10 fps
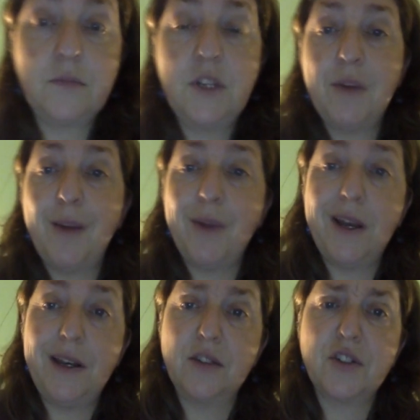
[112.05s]
In my
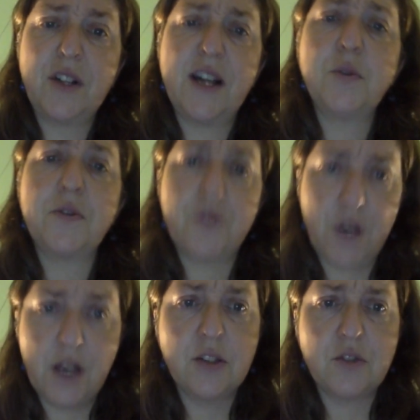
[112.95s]
mind, English class was for
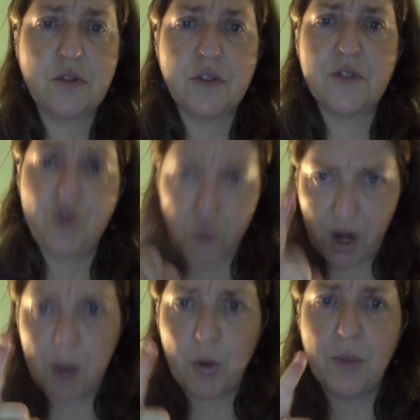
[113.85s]
endless drills of
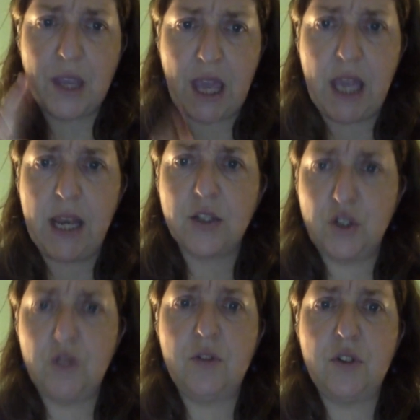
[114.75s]
grammar, mechanics,
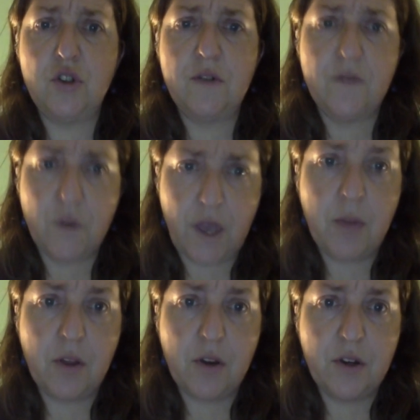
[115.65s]
usage, and
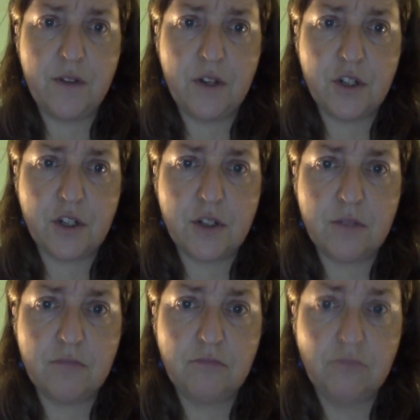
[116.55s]
vocabulary
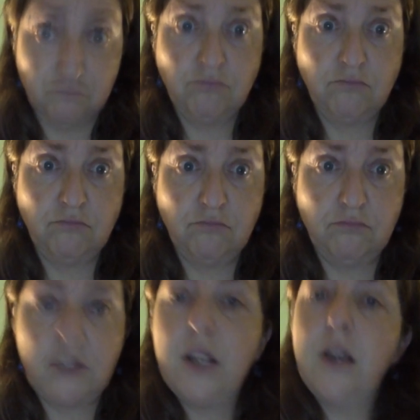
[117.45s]
definitions.
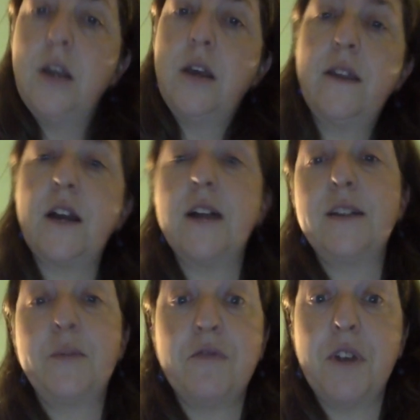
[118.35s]
The
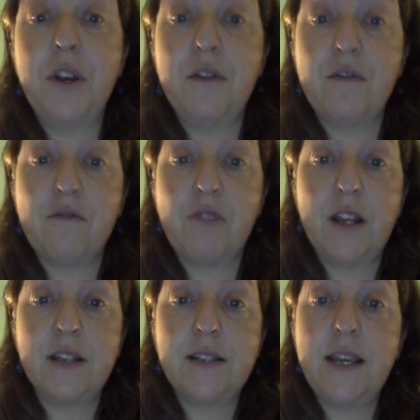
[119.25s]
concept of writing for
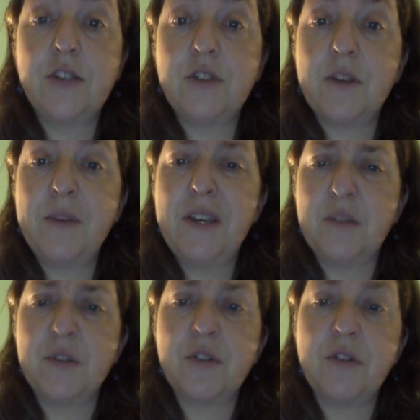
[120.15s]
writing's sake struck me as
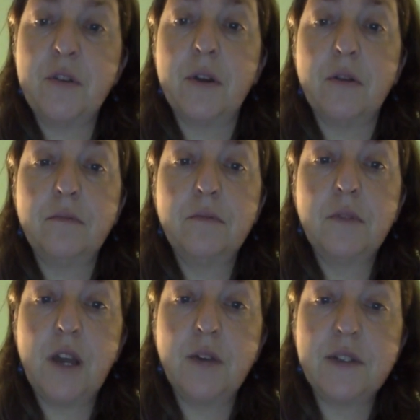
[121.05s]
almost criminal.
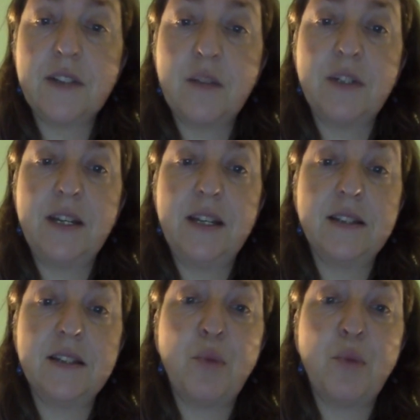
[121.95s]
I was simultaneously